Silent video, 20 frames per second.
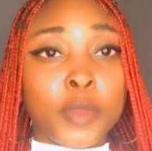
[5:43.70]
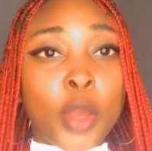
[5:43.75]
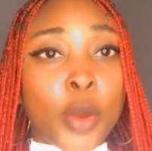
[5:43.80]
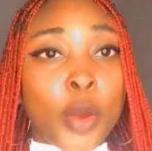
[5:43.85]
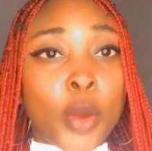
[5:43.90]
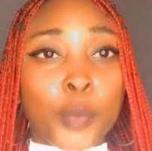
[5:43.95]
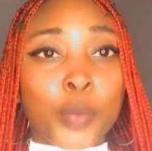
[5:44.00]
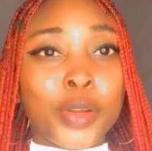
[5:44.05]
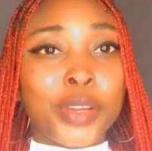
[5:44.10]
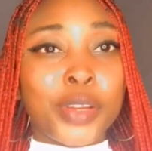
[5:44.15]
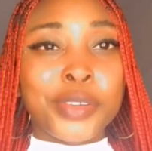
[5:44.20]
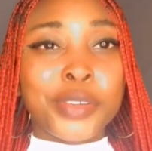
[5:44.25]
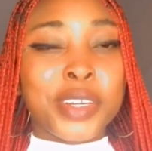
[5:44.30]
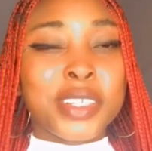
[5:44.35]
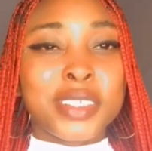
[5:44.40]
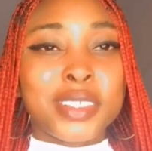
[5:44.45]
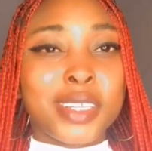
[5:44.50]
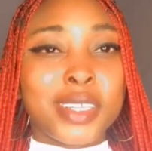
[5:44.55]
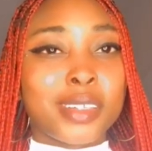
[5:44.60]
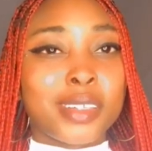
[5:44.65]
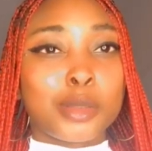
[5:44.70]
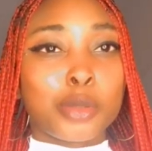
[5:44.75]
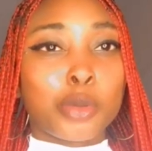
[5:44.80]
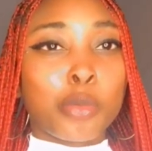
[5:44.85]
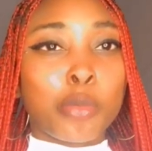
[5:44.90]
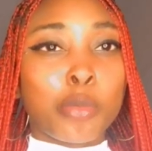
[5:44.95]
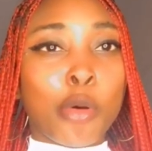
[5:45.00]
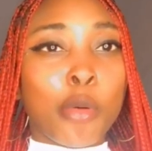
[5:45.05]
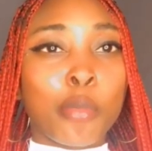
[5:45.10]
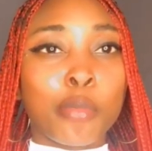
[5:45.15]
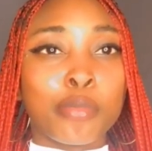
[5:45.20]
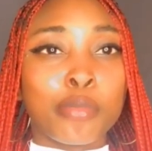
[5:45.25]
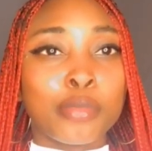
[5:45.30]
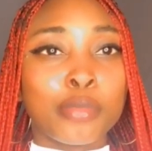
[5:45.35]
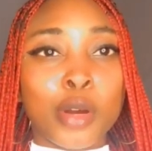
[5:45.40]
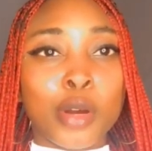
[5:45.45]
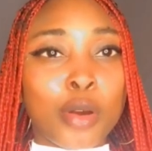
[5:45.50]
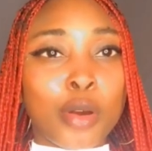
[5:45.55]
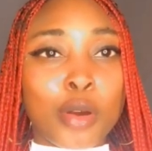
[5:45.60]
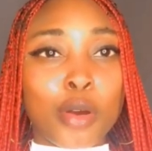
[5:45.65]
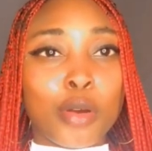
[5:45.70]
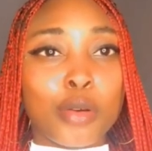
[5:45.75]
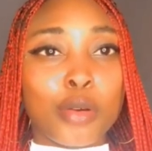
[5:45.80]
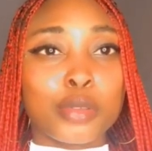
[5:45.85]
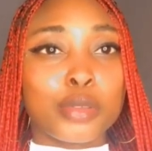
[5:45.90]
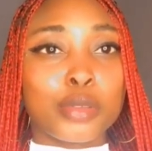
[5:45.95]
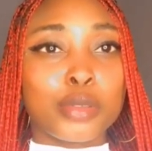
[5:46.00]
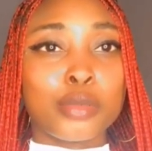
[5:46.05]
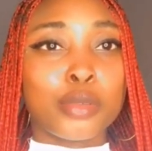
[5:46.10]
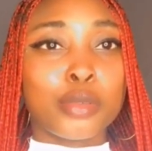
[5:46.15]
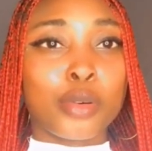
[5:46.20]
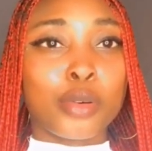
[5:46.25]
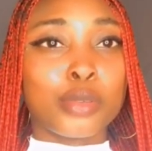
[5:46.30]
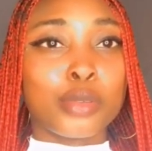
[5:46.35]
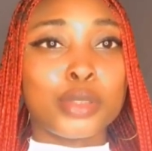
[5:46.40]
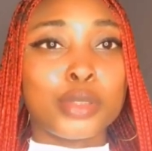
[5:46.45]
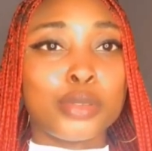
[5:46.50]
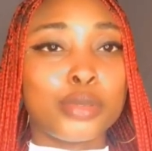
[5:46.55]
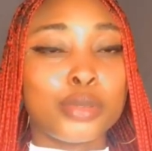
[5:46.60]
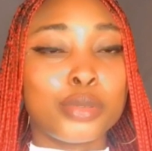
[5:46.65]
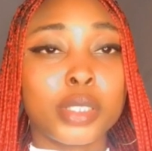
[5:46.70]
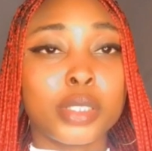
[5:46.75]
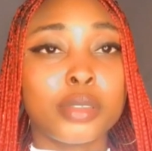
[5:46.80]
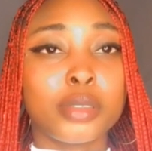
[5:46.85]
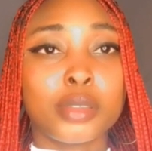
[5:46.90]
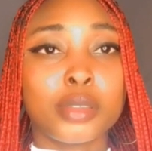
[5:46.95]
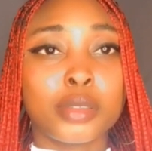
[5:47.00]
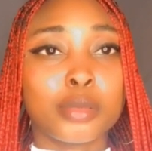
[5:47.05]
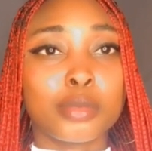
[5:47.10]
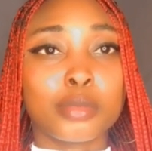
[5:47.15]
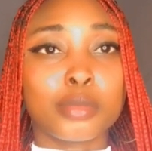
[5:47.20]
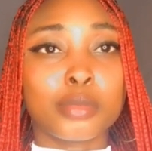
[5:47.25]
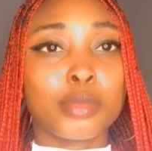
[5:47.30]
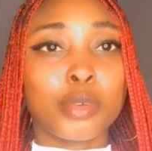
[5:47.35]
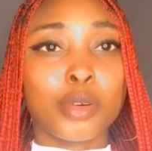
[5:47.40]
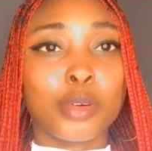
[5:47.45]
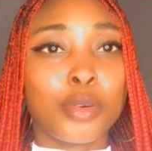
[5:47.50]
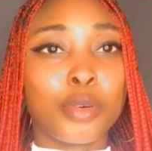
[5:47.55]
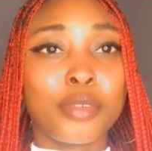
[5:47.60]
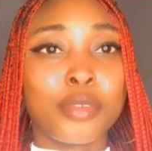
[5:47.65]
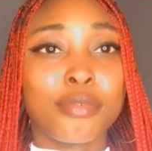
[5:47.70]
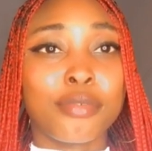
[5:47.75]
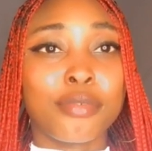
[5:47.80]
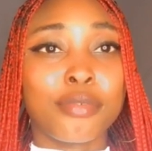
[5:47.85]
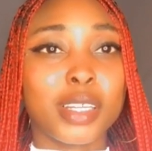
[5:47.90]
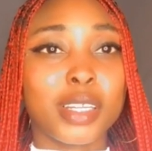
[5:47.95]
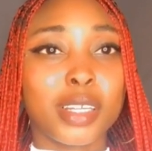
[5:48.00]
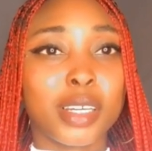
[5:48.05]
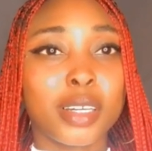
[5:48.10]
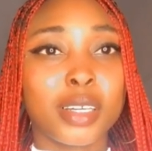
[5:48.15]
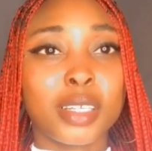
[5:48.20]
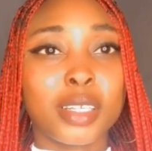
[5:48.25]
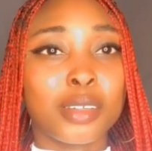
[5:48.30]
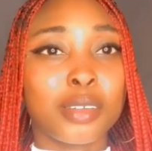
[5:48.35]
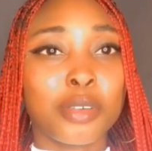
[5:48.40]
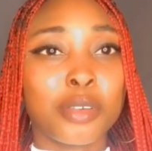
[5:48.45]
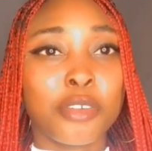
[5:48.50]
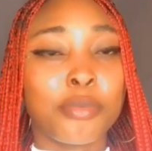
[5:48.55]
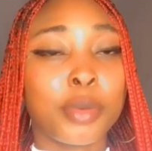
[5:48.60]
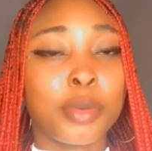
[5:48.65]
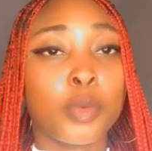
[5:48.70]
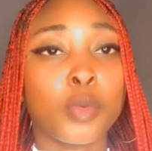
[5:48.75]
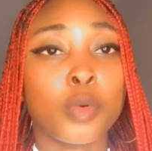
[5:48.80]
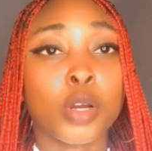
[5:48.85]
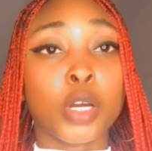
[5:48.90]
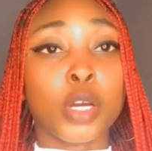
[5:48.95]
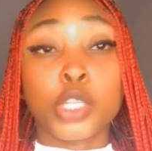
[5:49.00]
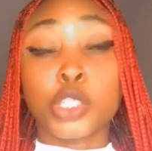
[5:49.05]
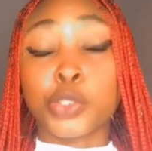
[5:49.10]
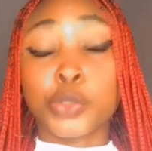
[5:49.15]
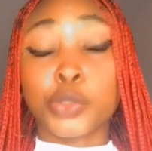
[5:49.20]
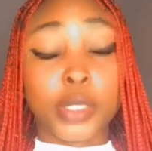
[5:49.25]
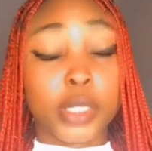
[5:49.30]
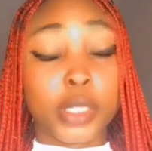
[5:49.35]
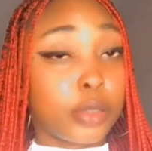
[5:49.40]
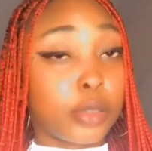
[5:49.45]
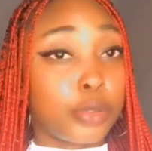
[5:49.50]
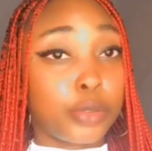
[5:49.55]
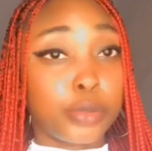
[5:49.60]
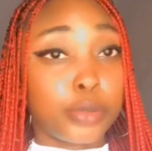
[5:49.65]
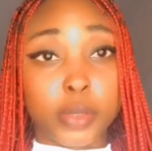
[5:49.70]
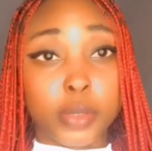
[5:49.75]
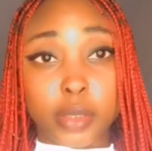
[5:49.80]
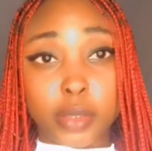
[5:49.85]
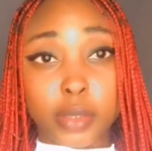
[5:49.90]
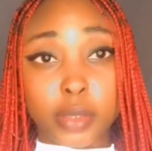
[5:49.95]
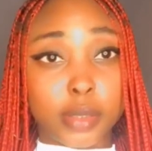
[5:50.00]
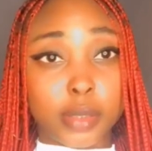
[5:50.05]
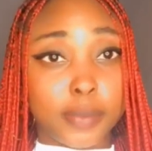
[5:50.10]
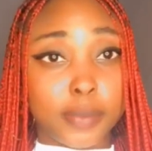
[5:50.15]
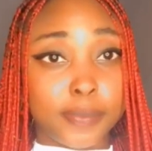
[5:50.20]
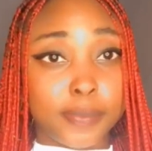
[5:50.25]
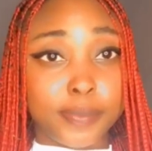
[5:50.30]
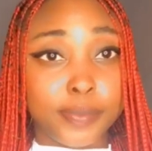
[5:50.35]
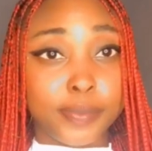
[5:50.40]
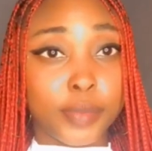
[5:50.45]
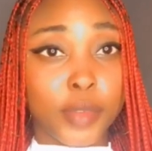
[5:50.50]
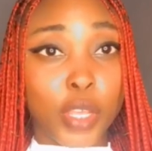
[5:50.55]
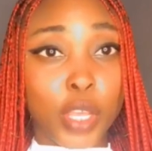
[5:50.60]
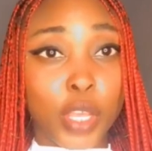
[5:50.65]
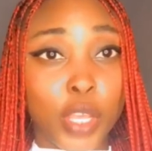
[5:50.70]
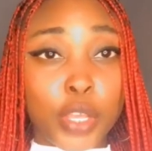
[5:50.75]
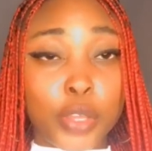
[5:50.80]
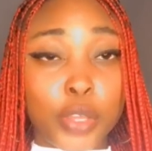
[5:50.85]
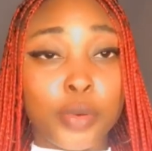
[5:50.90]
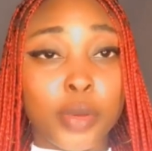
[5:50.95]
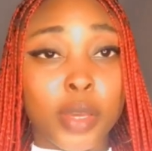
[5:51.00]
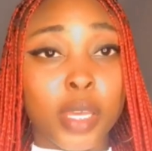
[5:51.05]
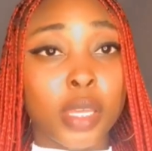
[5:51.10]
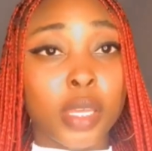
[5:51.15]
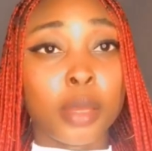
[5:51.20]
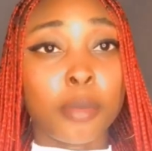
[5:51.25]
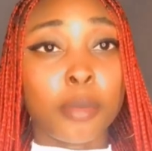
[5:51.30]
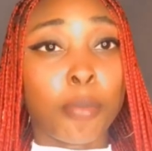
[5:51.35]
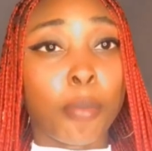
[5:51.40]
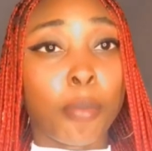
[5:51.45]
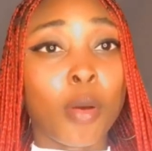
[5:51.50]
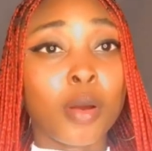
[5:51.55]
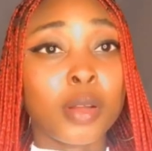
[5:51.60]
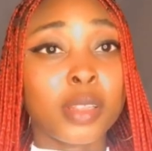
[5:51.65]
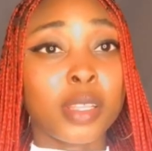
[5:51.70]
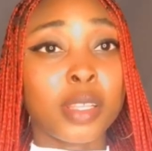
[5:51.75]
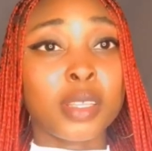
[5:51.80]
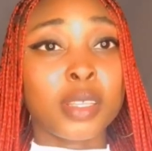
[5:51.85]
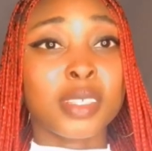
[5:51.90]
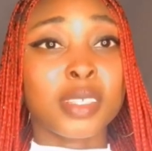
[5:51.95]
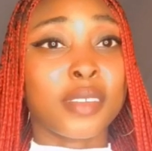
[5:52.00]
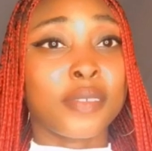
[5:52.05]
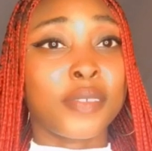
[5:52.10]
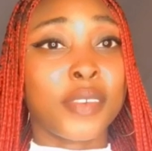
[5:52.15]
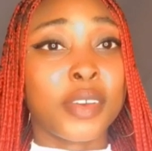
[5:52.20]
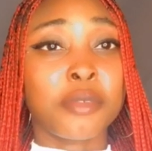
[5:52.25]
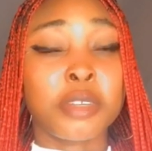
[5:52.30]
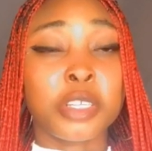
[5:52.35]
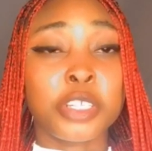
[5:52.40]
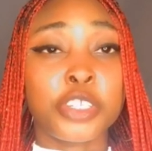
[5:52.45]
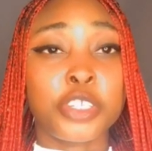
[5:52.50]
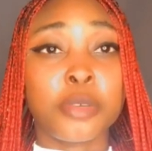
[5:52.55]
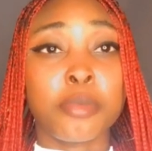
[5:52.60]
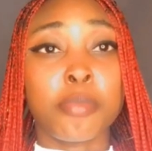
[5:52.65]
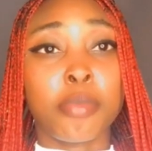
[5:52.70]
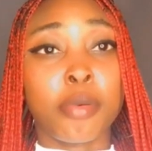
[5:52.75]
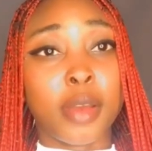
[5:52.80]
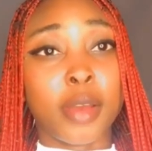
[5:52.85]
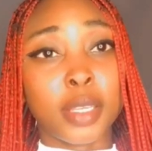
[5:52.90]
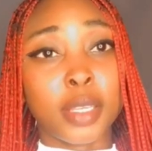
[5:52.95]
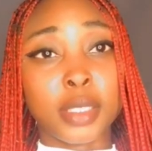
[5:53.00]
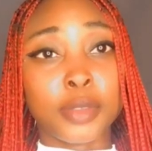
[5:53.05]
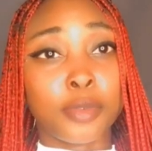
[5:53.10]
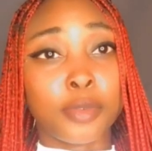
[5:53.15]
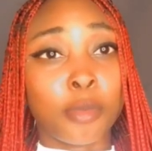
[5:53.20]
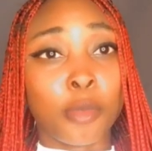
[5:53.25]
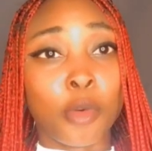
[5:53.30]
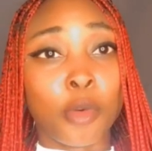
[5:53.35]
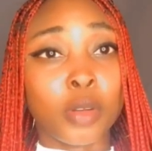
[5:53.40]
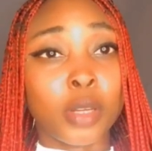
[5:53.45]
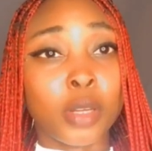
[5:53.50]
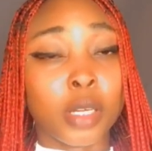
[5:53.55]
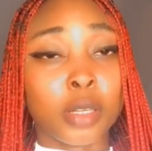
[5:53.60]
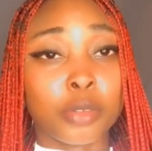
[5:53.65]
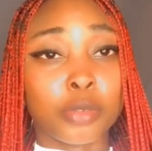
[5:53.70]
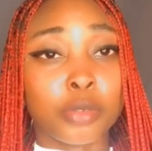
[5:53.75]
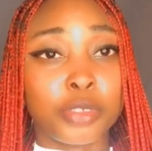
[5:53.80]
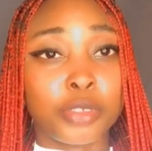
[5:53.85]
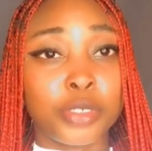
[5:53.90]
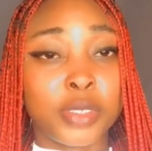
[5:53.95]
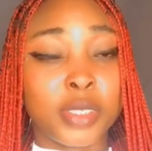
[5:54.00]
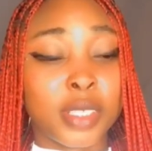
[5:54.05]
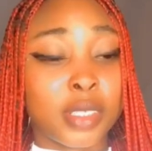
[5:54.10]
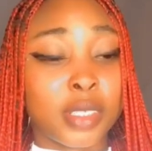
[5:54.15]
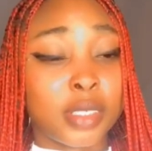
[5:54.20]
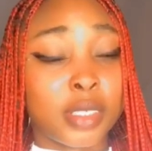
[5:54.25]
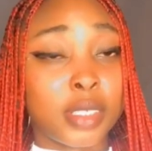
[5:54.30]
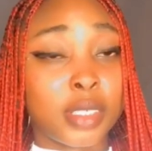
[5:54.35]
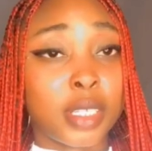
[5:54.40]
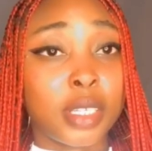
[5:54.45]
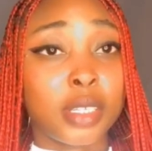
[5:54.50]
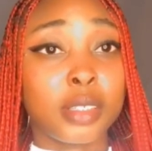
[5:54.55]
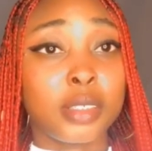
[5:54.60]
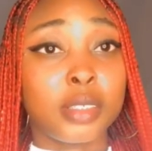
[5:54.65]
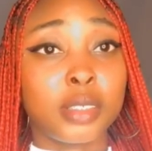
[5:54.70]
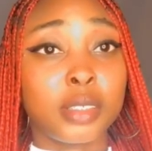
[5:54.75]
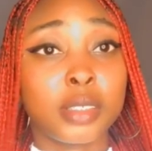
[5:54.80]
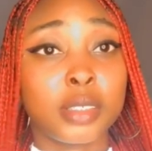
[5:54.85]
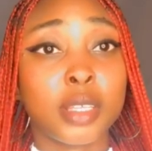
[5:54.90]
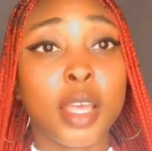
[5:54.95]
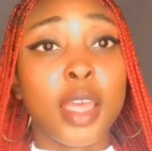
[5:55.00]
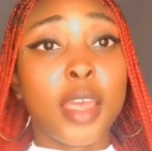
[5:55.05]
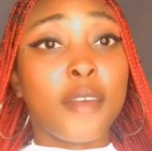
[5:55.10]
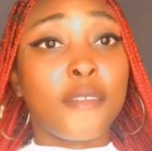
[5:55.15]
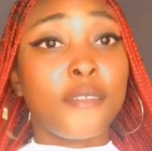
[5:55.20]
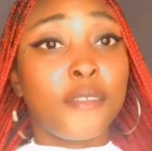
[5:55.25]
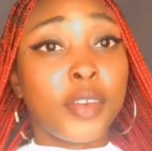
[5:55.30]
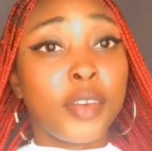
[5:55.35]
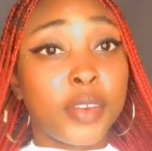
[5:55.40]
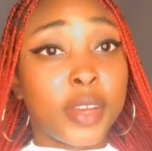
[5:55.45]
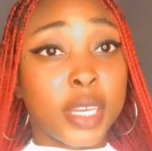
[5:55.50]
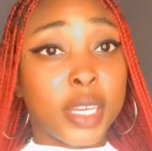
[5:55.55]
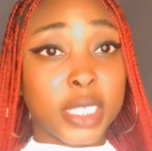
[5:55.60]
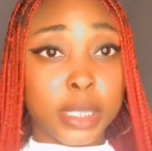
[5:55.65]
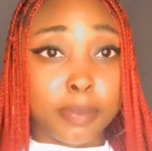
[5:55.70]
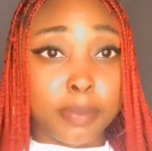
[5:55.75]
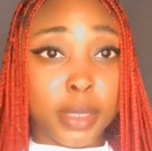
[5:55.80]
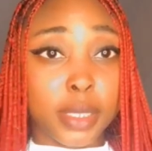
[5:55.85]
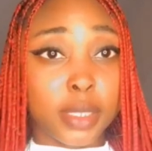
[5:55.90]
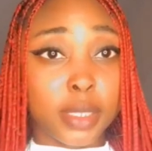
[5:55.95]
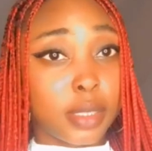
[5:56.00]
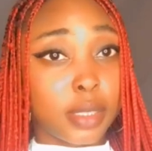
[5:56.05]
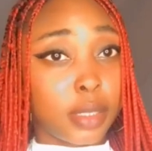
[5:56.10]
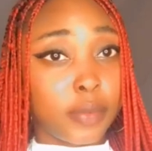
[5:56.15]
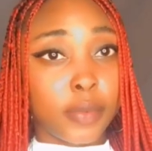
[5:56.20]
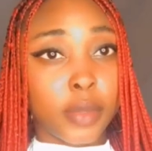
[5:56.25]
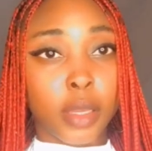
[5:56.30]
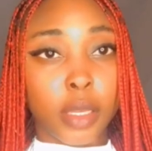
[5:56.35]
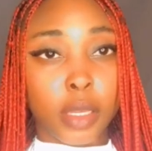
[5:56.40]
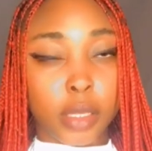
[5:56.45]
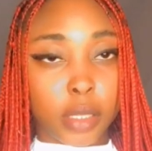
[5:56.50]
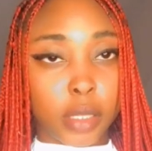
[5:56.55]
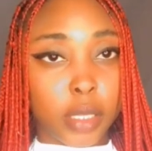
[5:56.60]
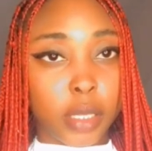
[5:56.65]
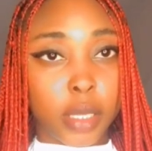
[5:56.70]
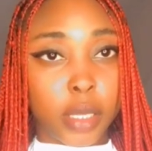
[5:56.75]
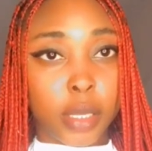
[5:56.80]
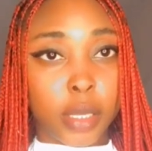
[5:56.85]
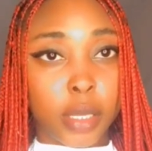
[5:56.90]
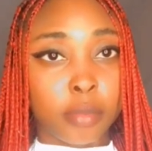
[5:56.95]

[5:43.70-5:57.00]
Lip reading: Whether you are a stay-at-home mom or a student or a father, a government worker, you can do this. You can import things at very cheap price from other countries and sell it very expensive. Yeah.